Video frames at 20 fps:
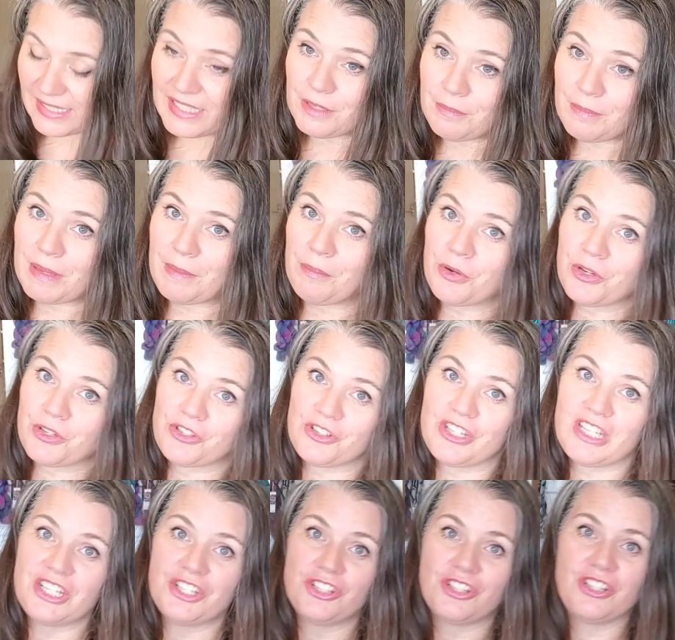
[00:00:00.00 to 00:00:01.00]
little bit more
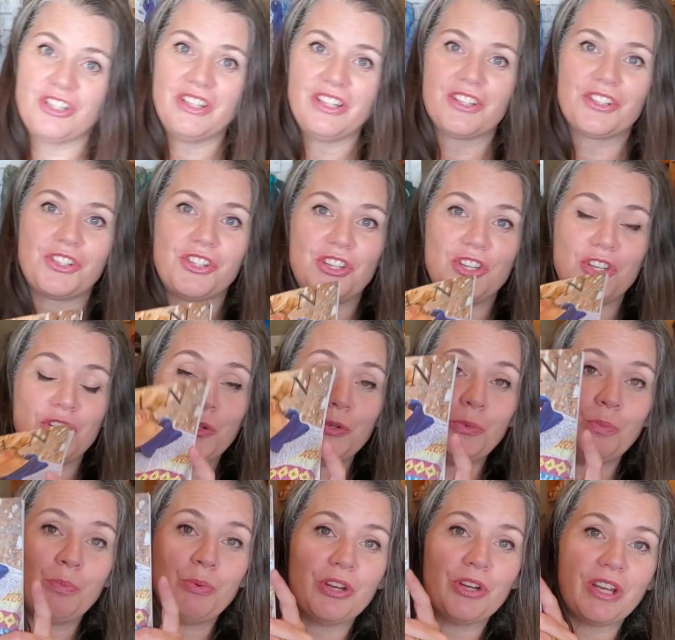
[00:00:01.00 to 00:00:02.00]
traditional, there's a
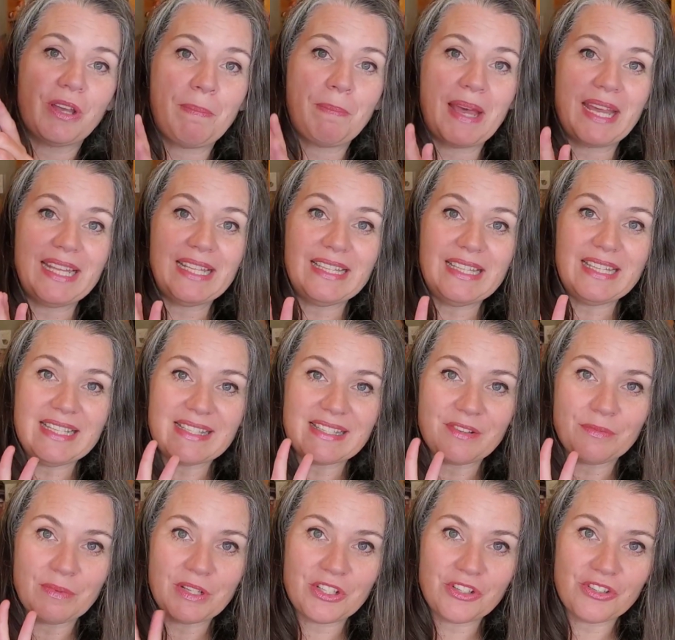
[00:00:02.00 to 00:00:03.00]
new book by
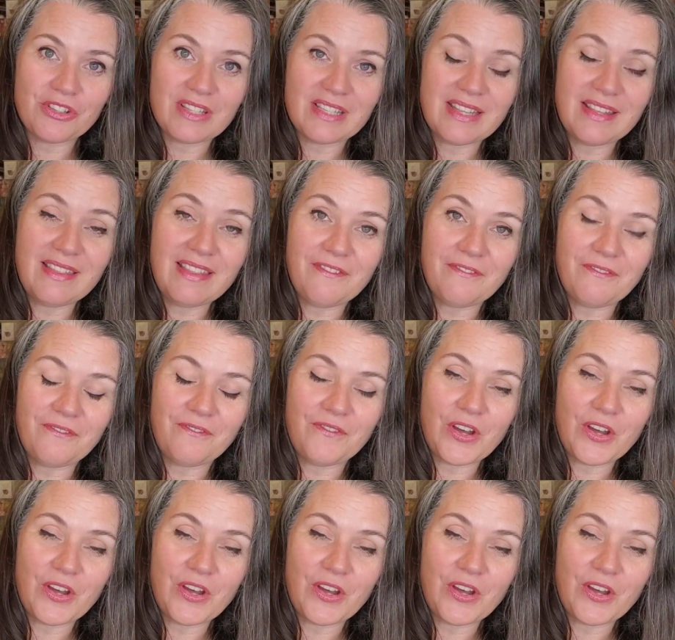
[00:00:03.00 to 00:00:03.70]
Lisa Richardson that